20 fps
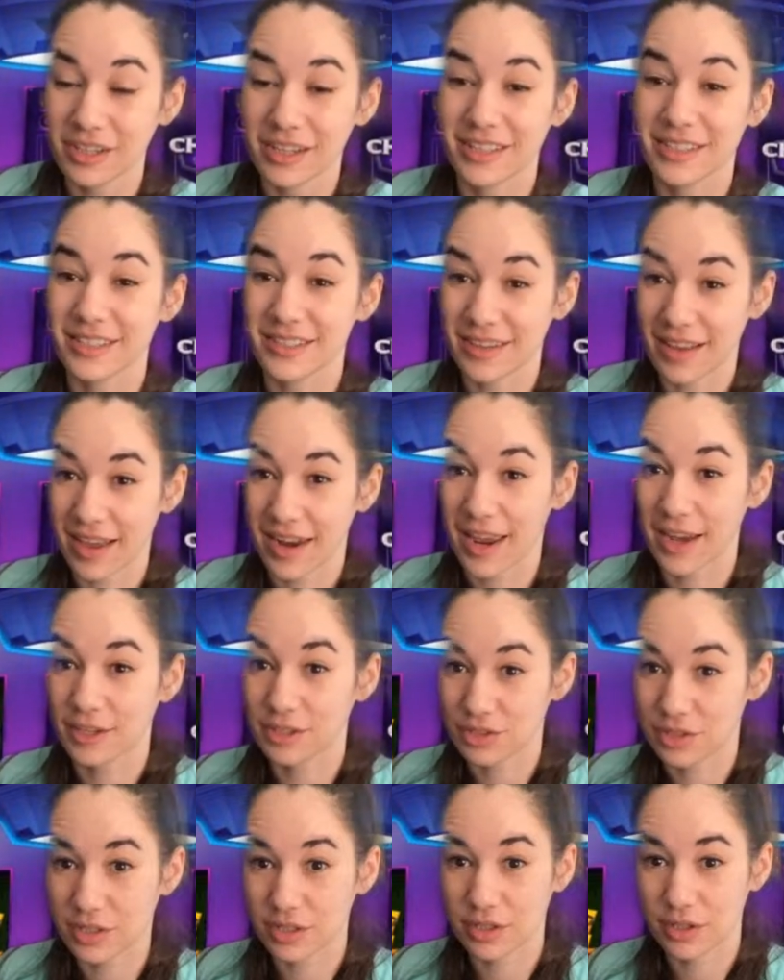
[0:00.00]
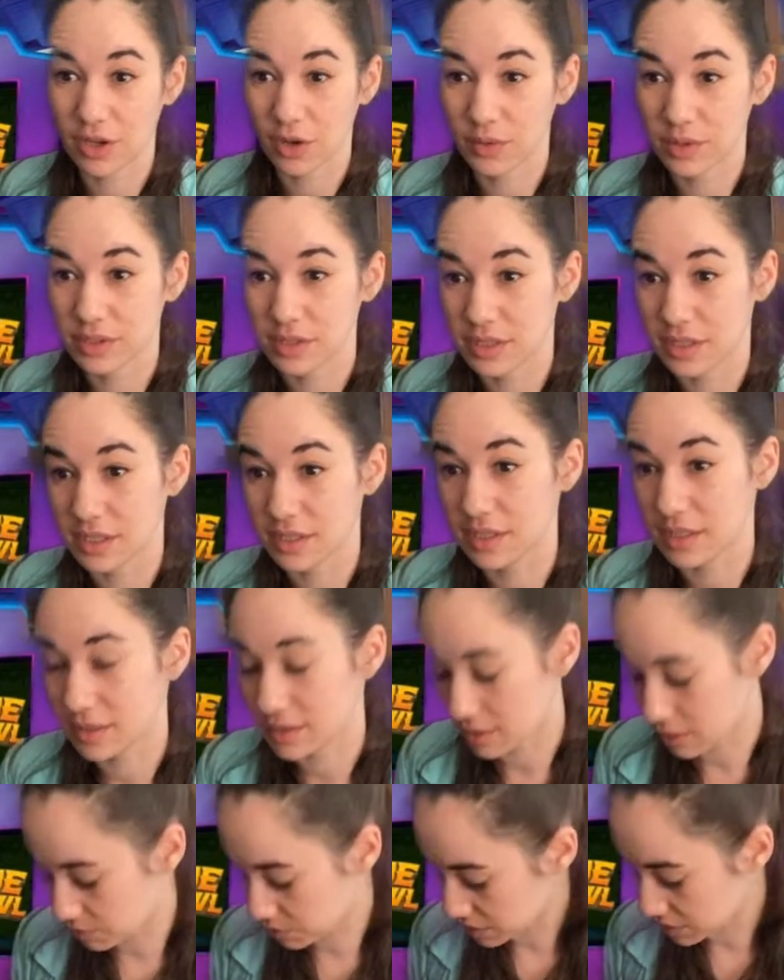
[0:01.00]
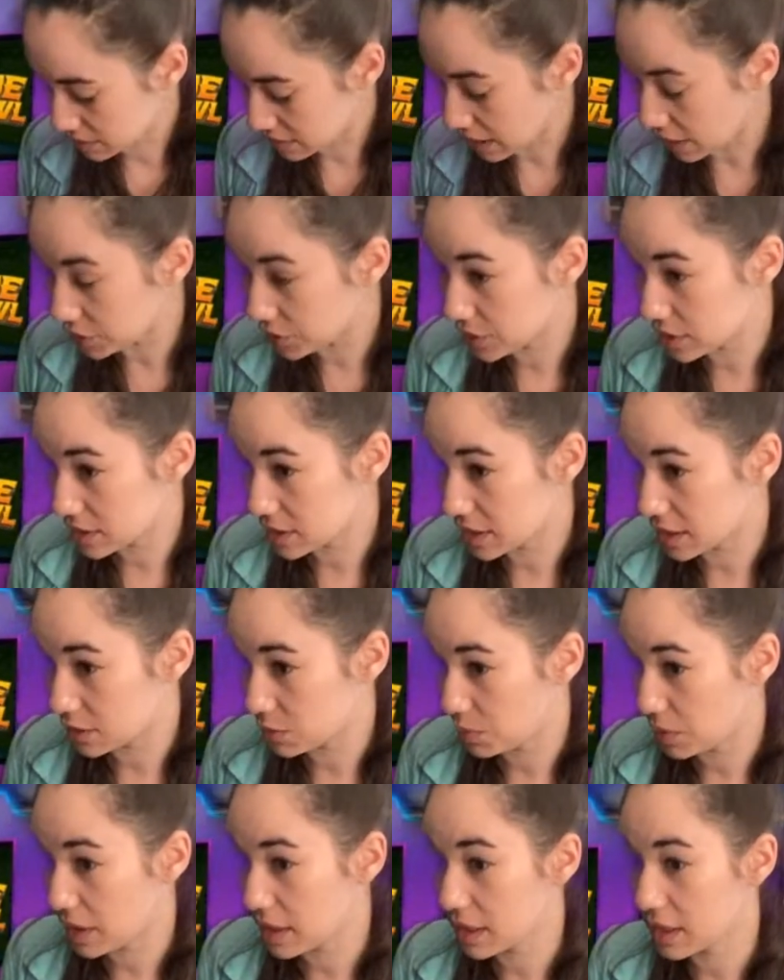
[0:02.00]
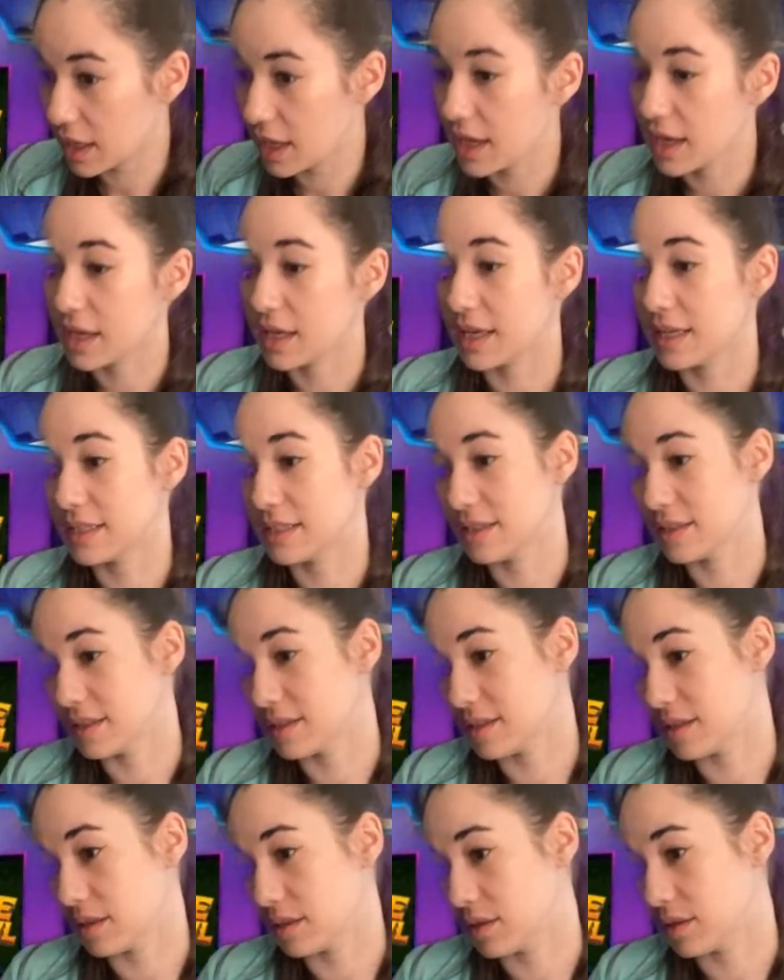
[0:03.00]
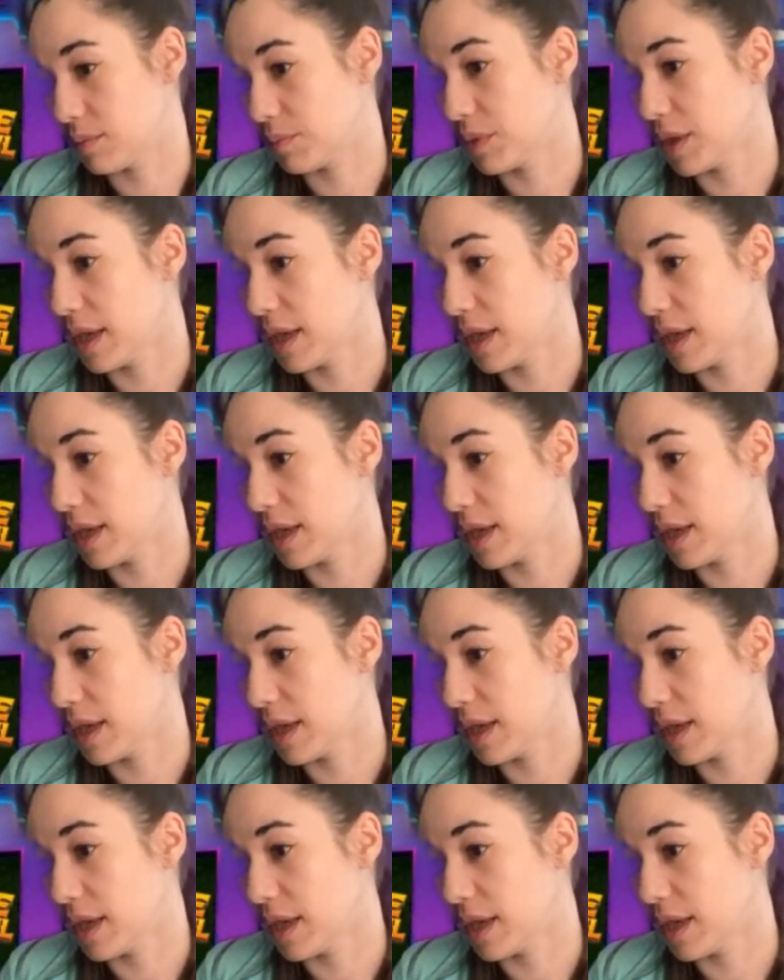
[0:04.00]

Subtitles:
it's not actually going to go into the system because now you can see it's pink, it's in the system.